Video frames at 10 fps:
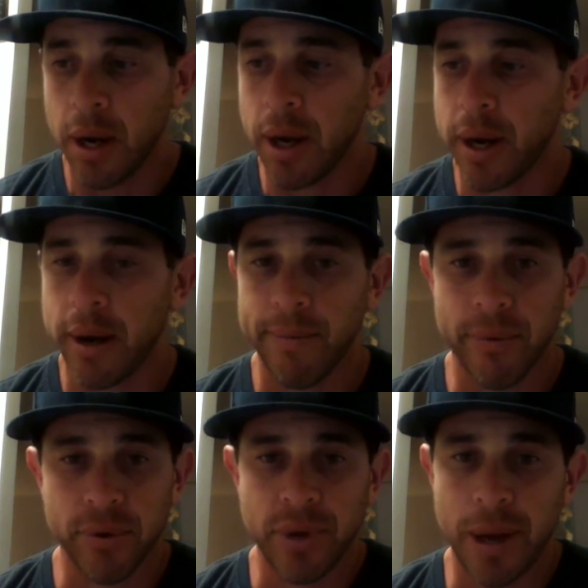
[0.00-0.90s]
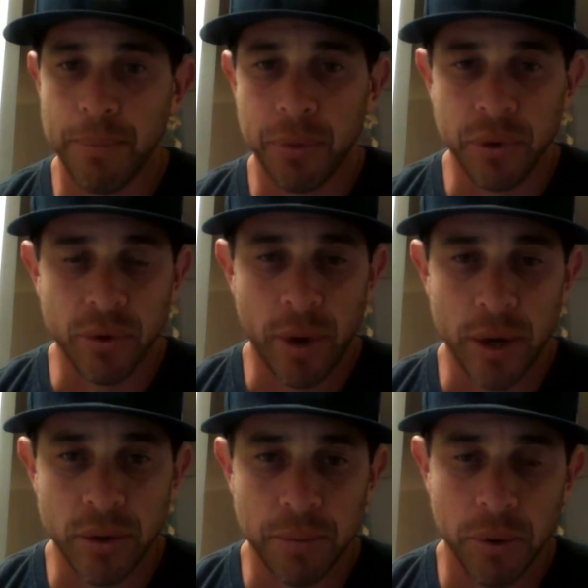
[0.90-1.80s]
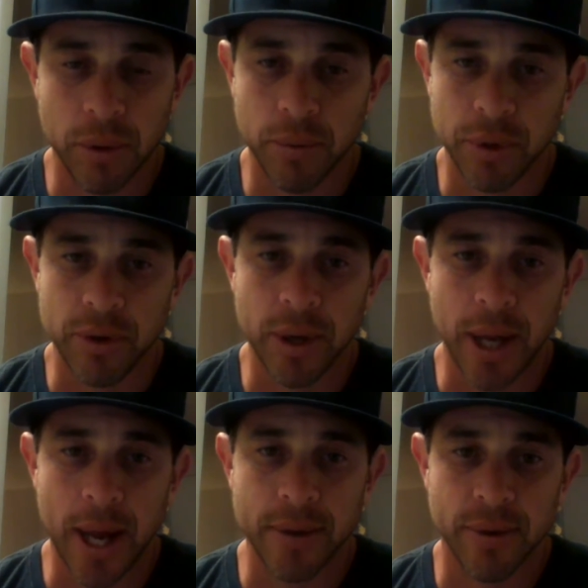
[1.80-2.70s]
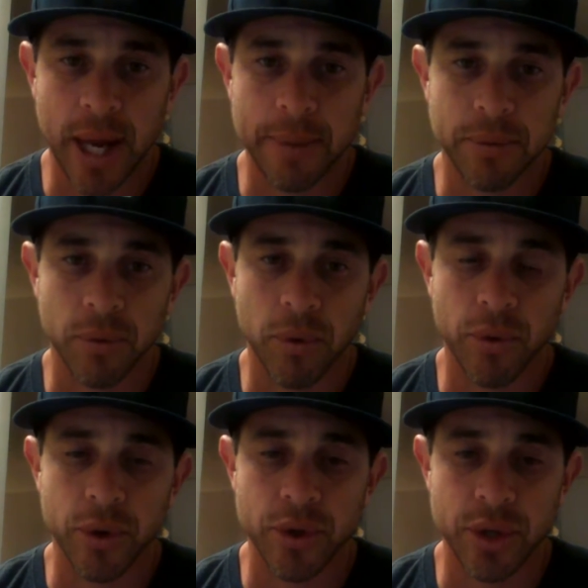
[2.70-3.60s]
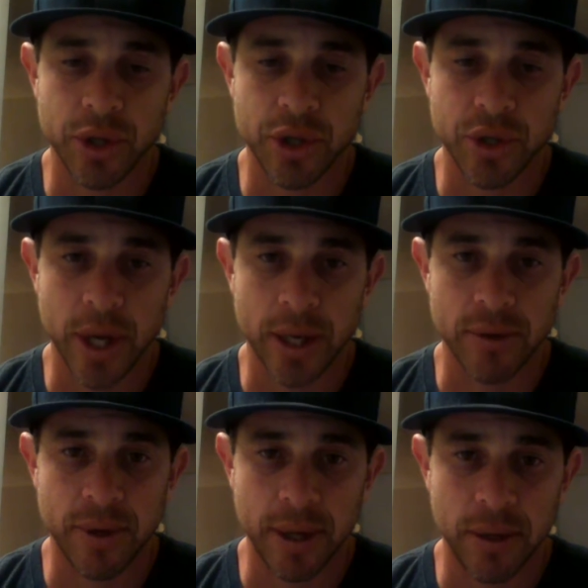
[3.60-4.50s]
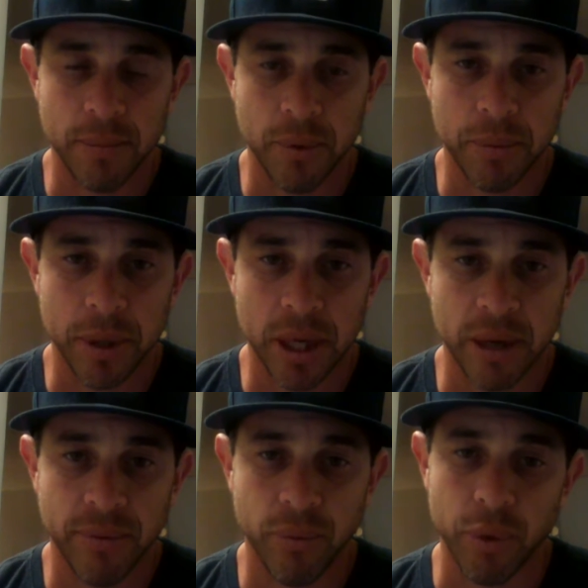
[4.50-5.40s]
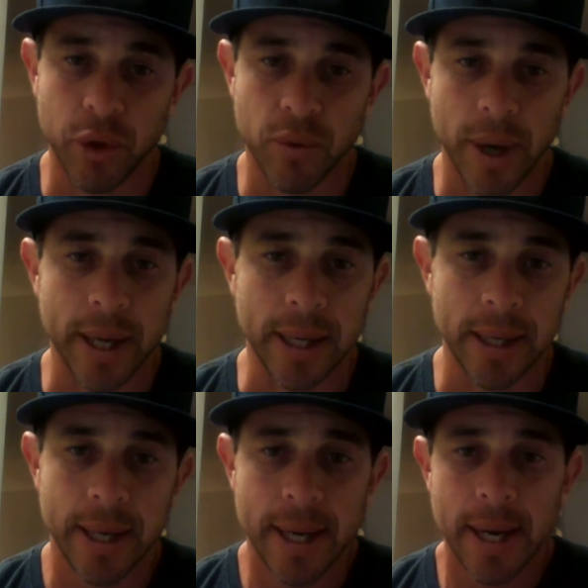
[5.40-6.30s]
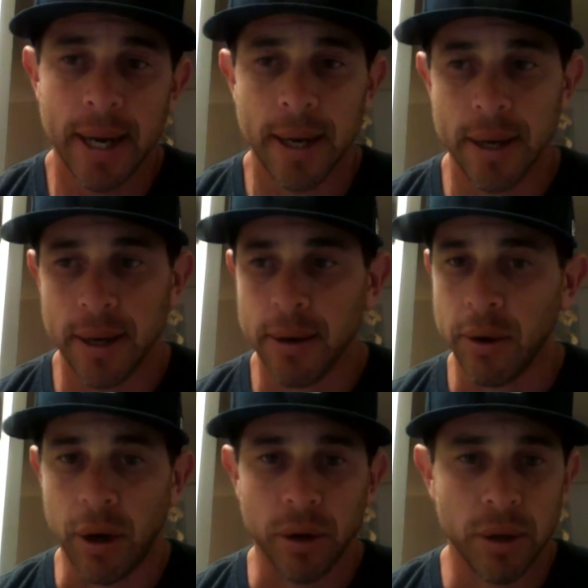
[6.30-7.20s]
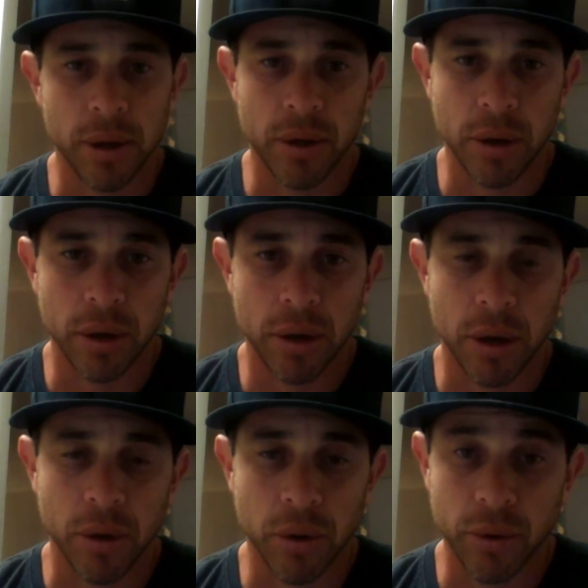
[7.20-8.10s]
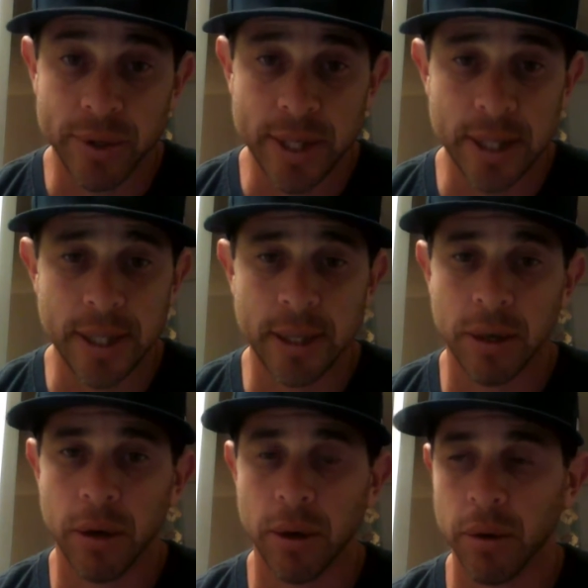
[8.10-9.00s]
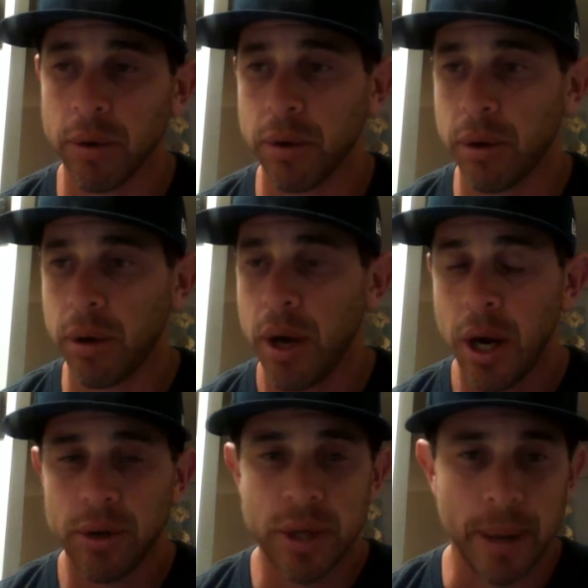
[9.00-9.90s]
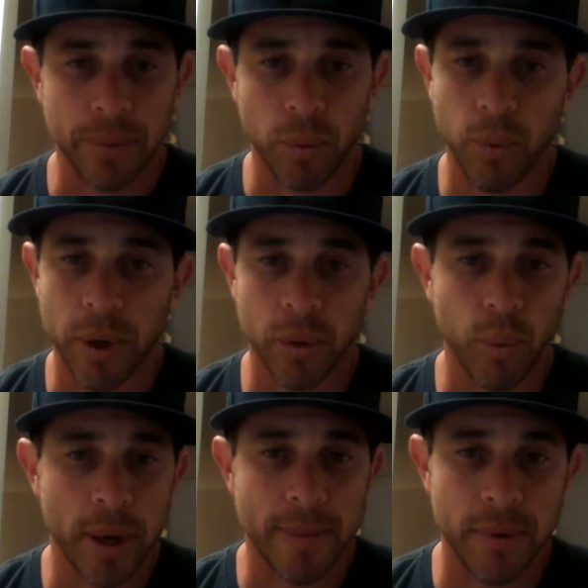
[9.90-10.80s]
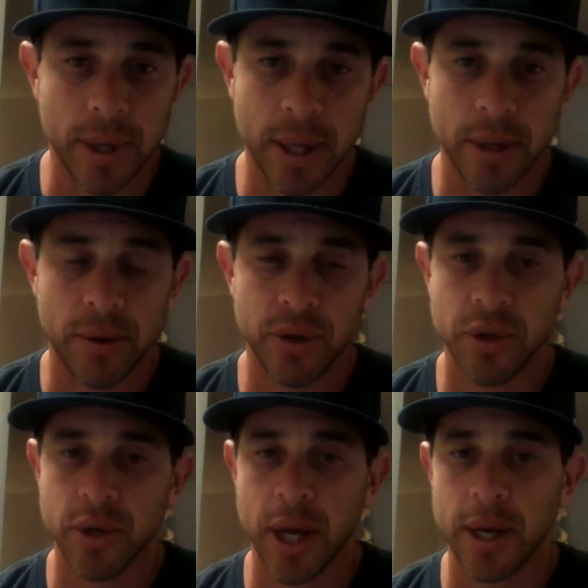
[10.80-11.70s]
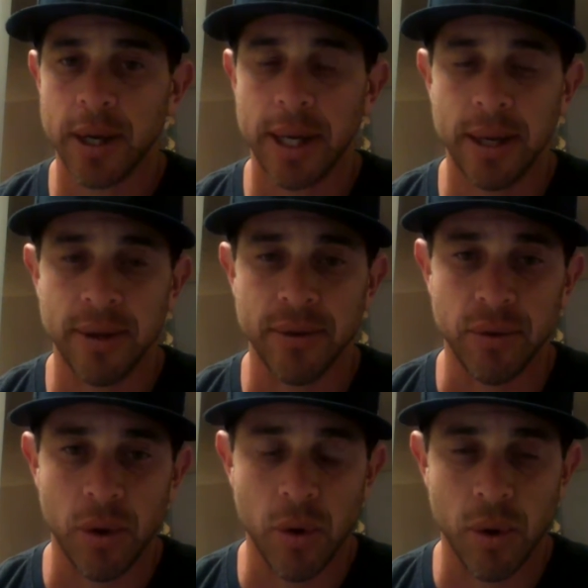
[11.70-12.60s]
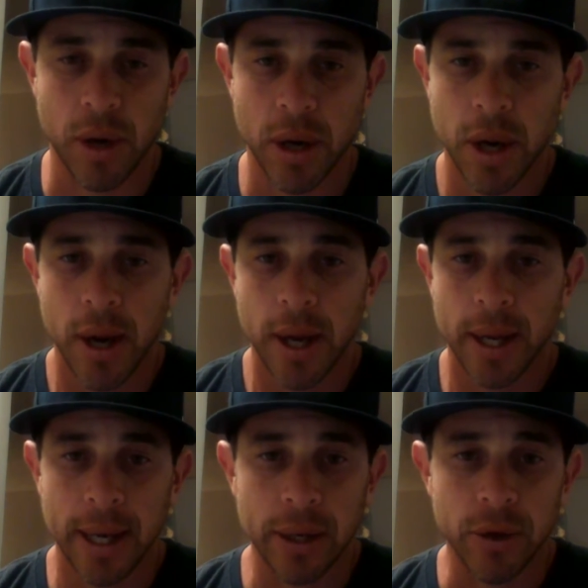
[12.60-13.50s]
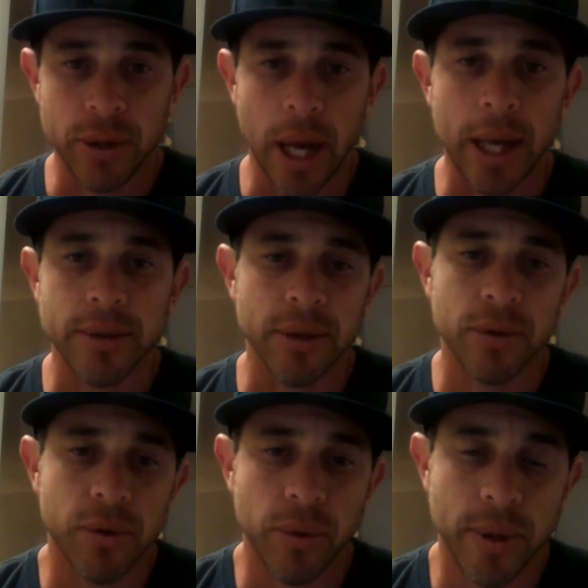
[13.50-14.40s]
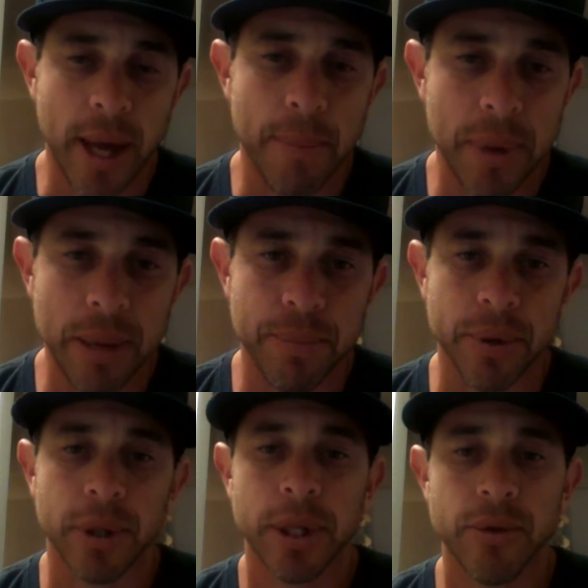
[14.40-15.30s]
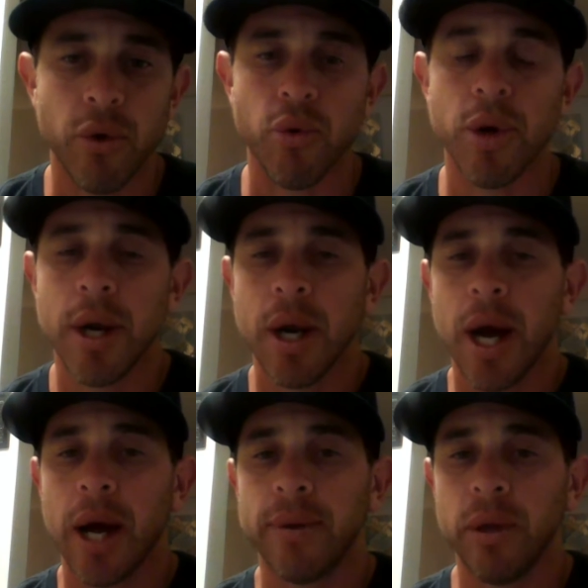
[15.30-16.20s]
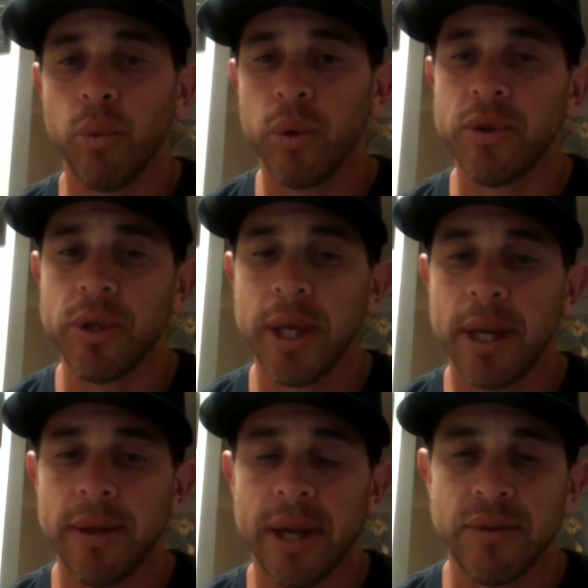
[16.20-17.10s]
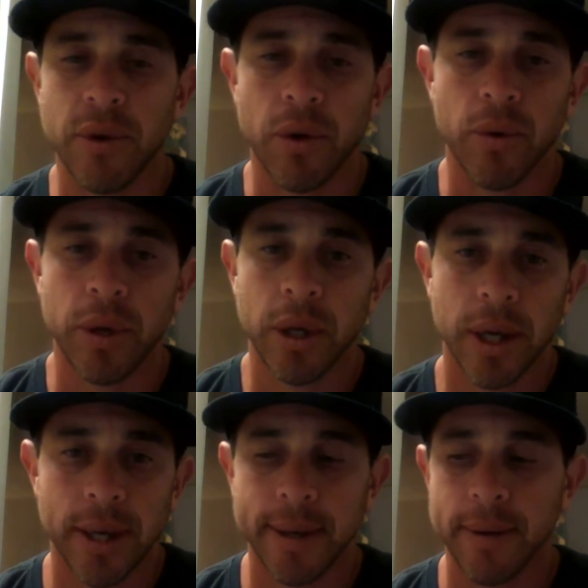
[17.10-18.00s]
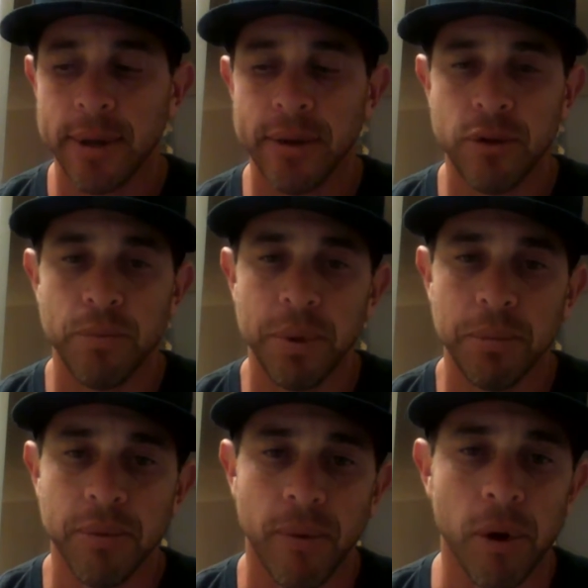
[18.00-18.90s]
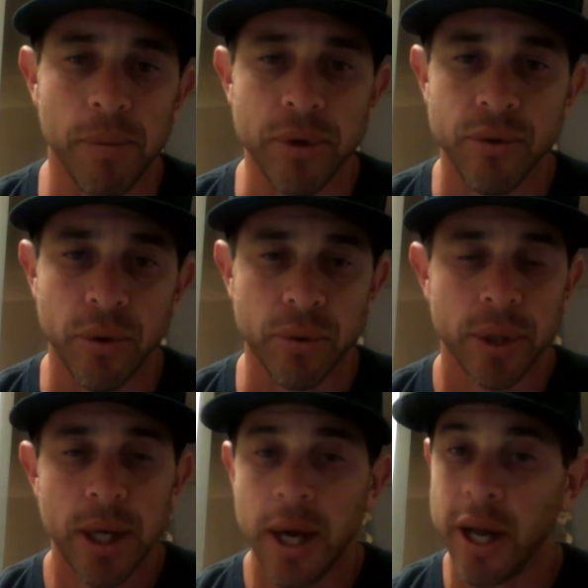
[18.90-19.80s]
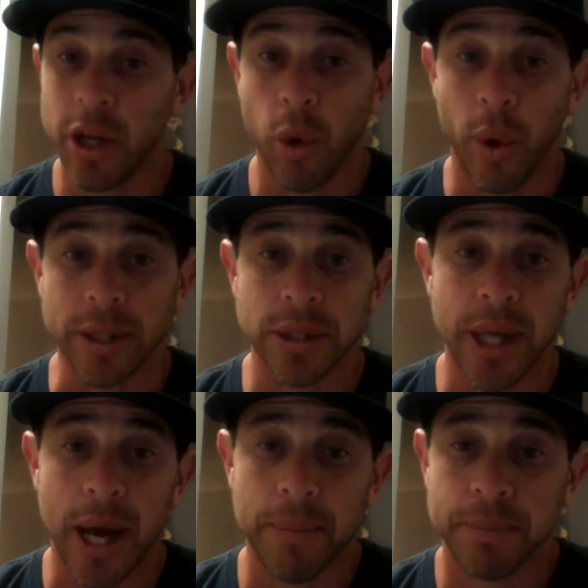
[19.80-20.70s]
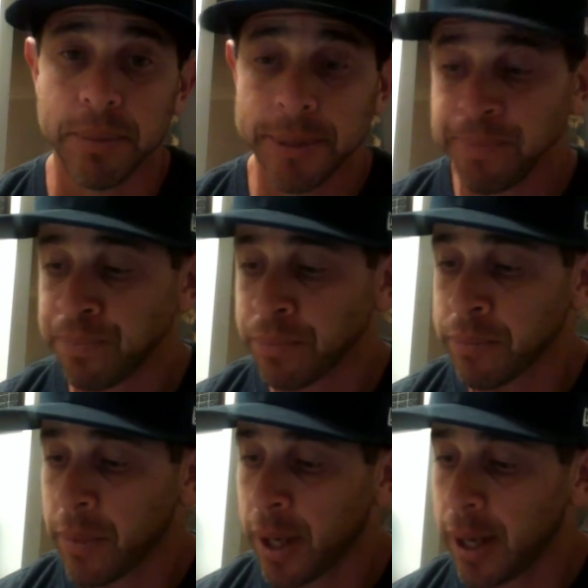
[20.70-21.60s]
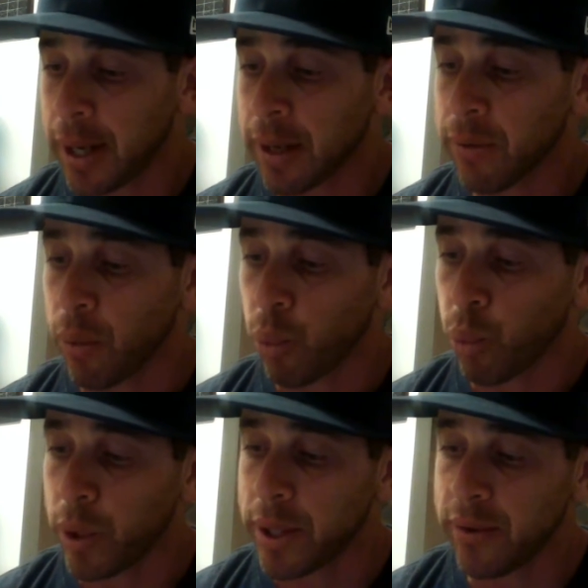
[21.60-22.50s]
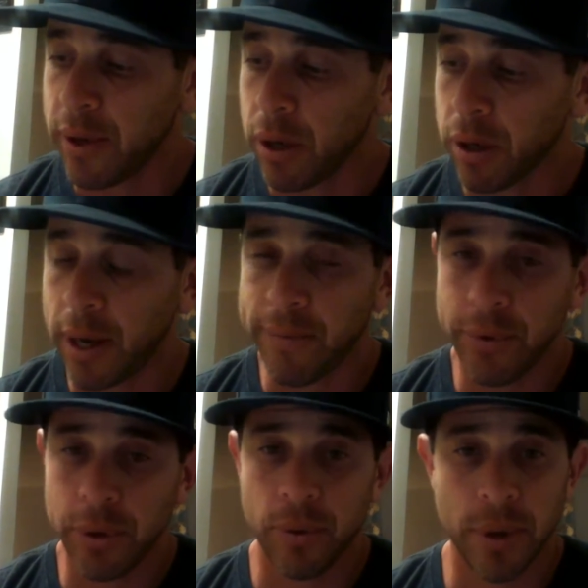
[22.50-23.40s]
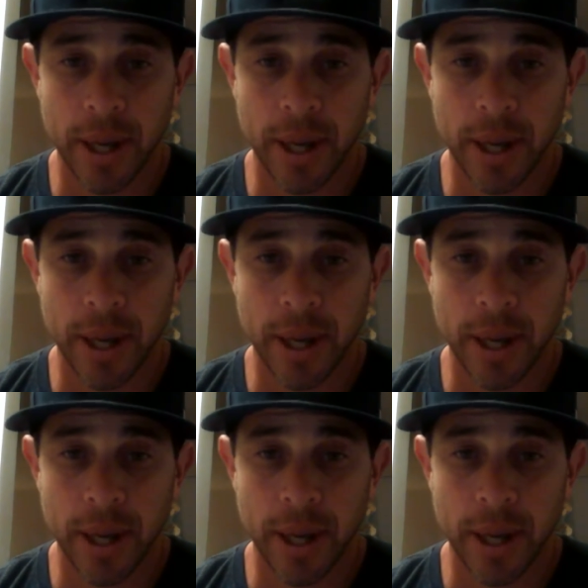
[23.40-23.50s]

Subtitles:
For example, in this graduate program, with this class capstone course, is just kind of staying in the moment of when you're writing an article critique or chapter one, whatever it is, just kind of getting that zone, getting your thoughts into that paper. So I think once you get in that zone, that's your peak performance. So you don't want to stop. So what does it look like for you?